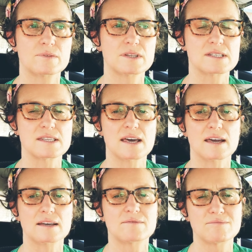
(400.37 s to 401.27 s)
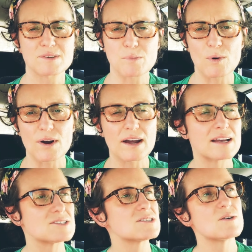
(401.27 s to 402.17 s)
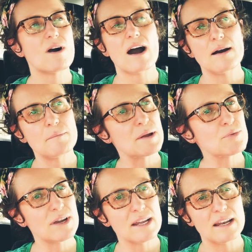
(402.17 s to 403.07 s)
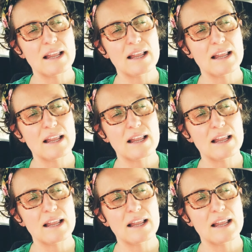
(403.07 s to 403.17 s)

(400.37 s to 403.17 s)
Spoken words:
thing, the port, it's so hot in my brain.